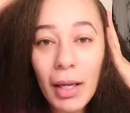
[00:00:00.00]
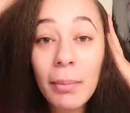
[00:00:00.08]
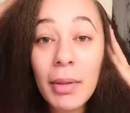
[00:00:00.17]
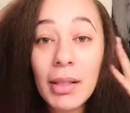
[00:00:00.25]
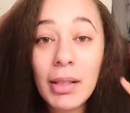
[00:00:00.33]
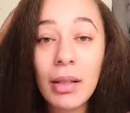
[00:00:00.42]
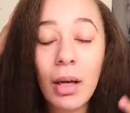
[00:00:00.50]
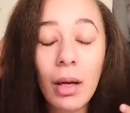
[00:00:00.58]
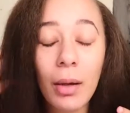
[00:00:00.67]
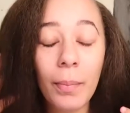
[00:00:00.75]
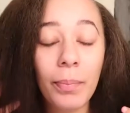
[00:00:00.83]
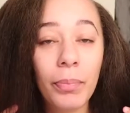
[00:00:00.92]
Elements
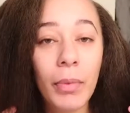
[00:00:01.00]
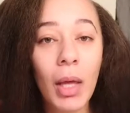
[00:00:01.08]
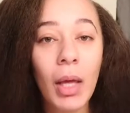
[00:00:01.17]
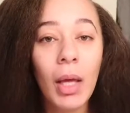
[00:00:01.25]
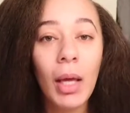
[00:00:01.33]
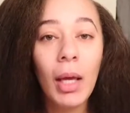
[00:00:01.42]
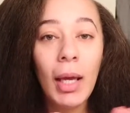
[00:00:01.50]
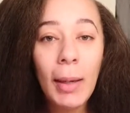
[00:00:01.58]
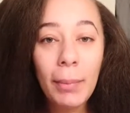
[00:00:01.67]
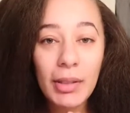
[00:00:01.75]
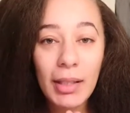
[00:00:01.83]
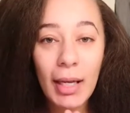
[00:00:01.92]
um,
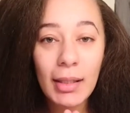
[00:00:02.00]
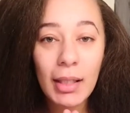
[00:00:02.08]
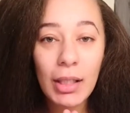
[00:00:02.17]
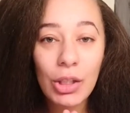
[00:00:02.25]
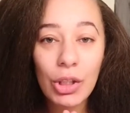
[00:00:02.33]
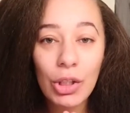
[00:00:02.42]
heat protectant.